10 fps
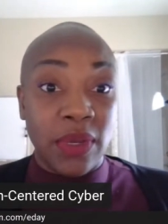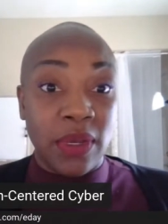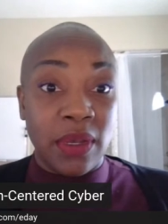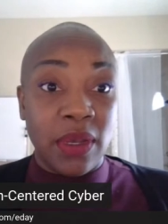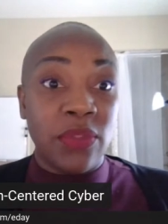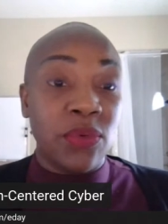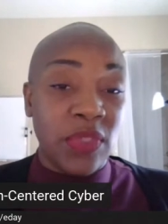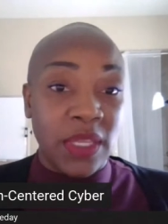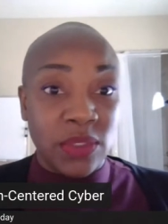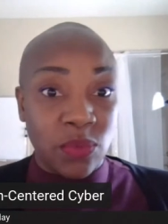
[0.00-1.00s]
uh, other
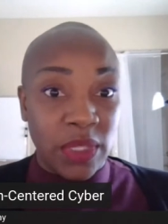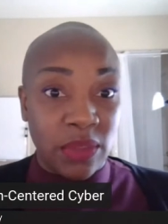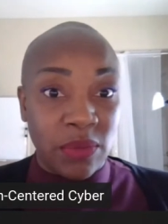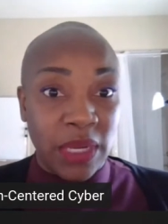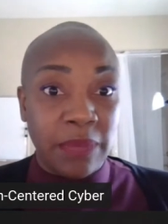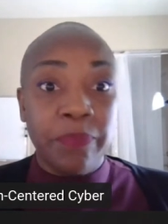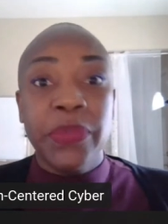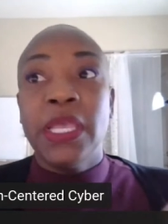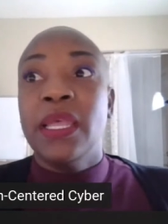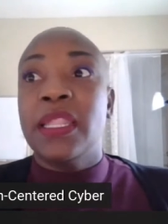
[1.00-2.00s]
things with, right?
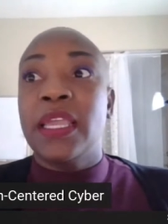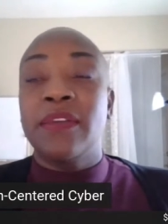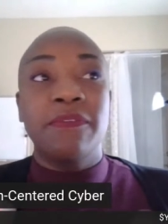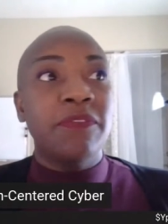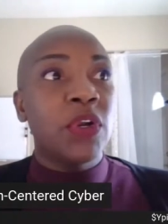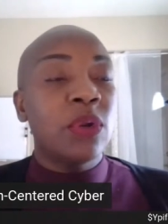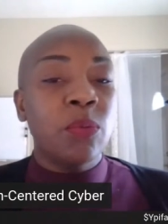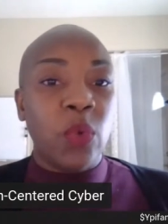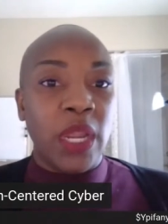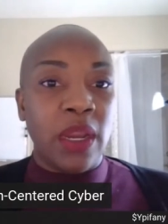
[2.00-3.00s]
Like
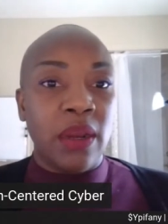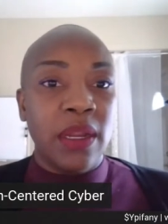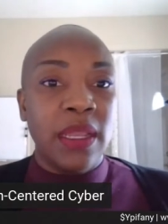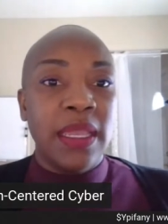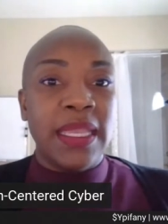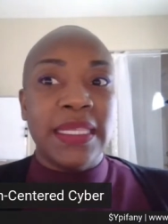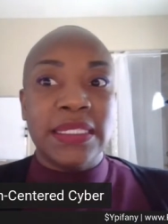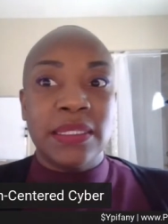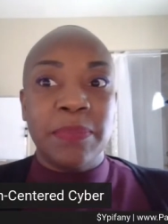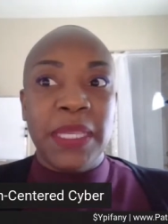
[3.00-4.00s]
firmware
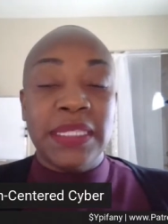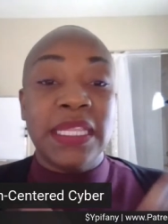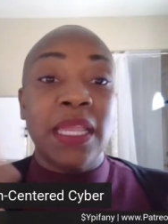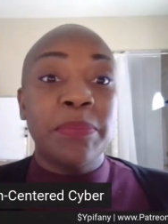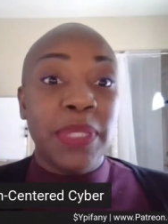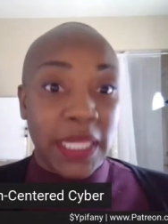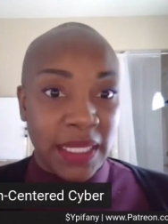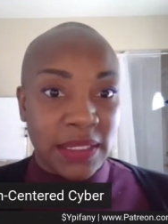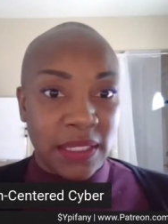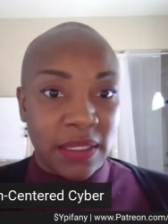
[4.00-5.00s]
is means like
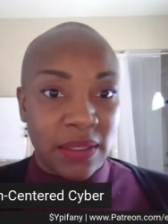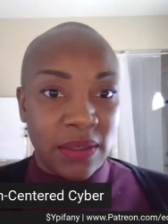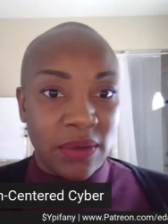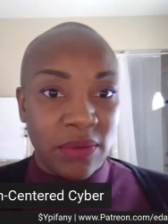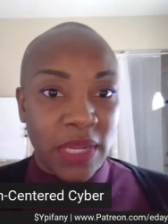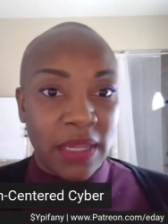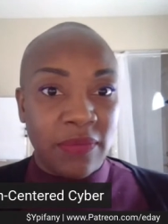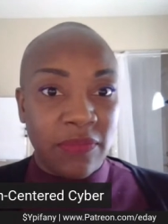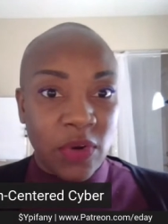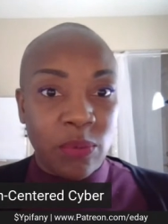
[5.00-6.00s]
planted, right?
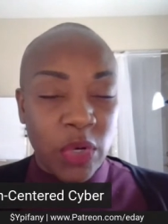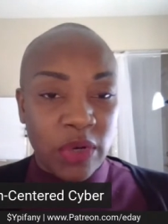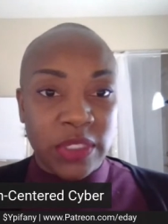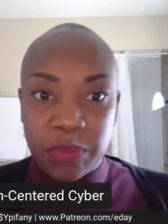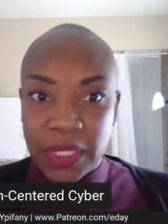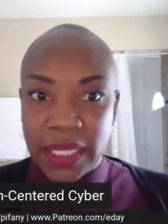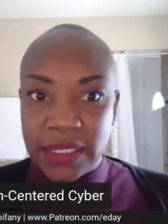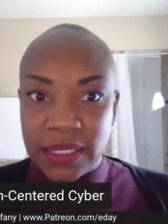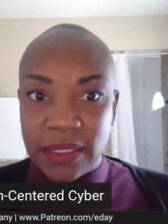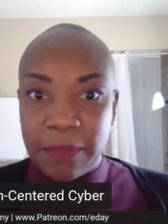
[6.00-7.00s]
Firmware is
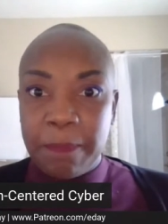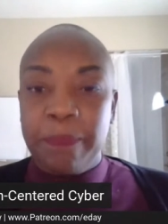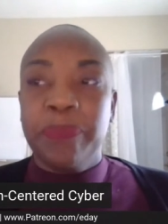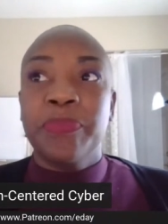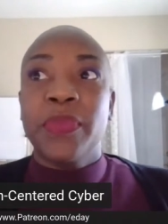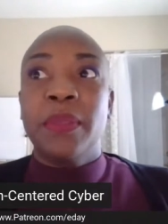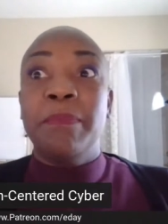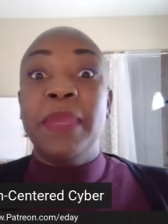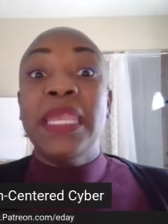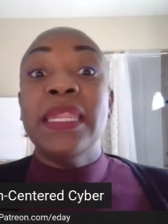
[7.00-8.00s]
planted,
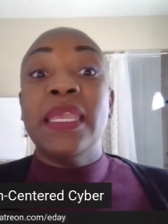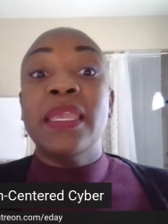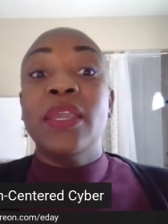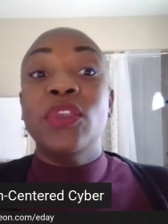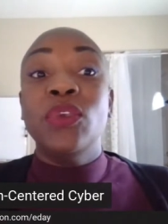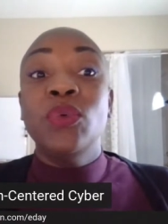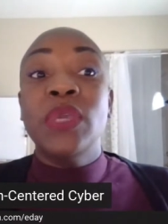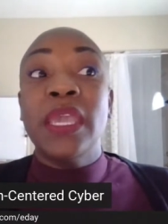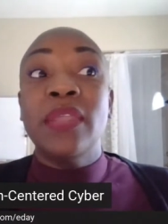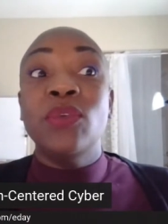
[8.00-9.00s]
meaning you
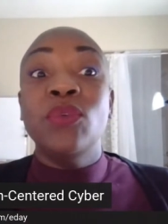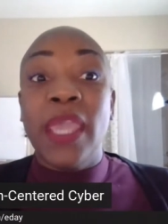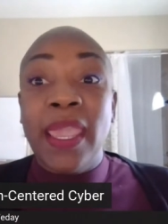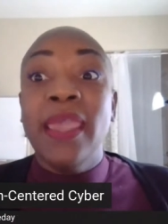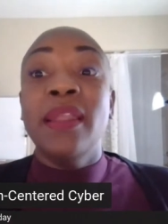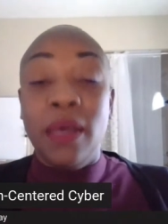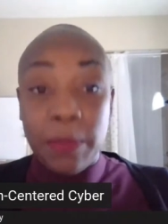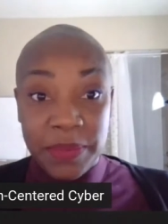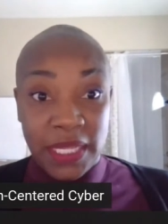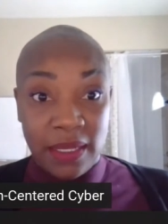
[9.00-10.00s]
can you can
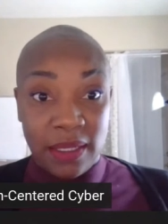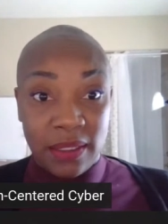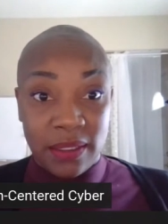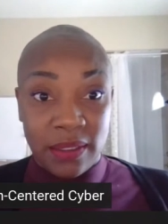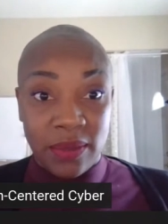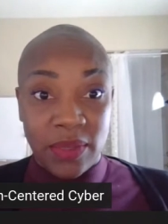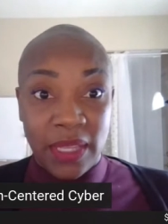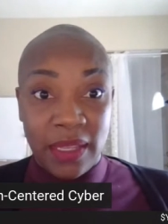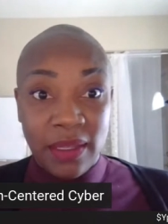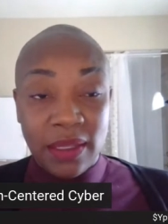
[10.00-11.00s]
update it,
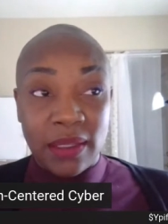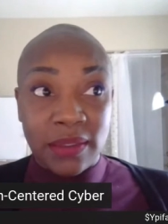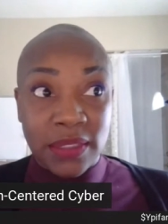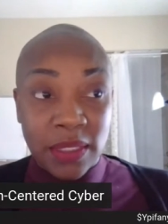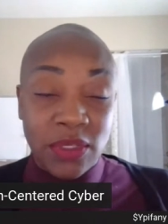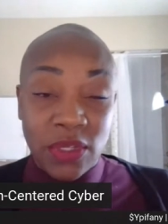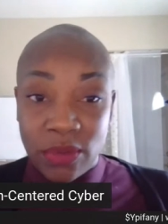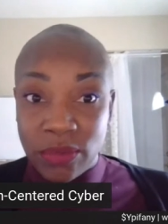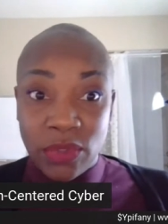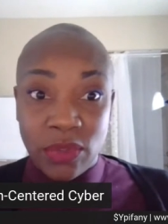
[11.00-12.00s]
okay? so you
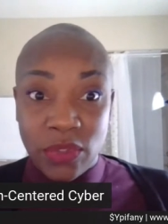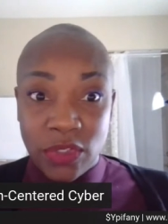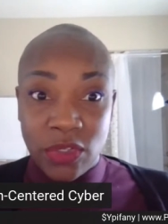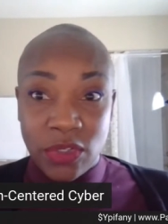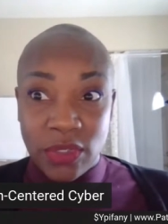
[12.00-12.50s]
know you, you,